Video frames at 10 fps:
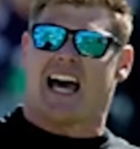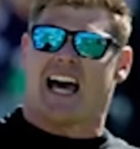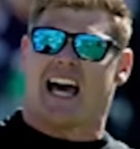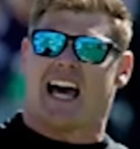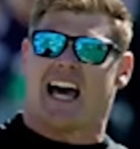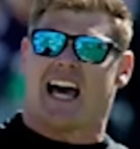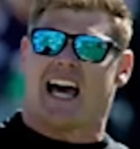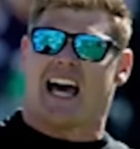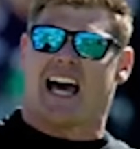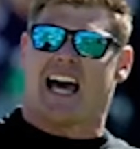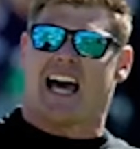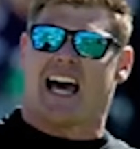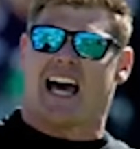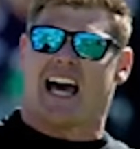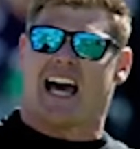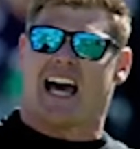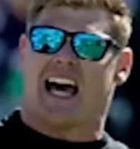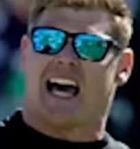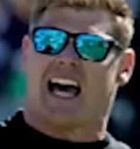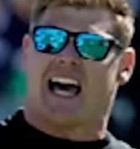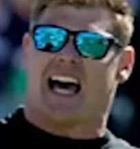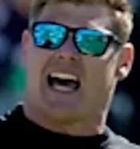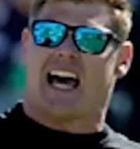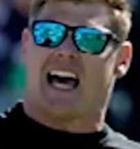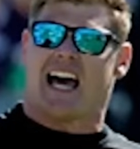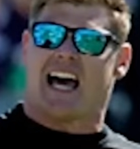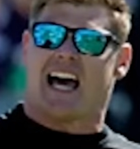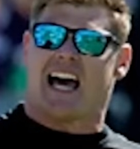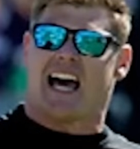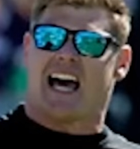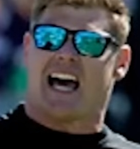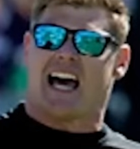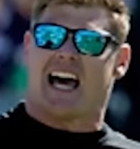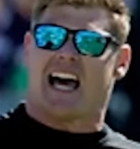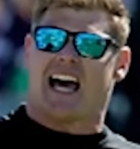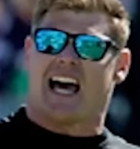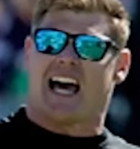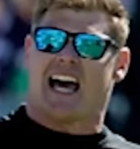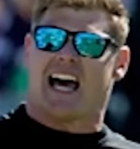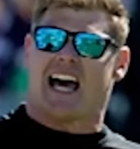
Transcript: [no speech]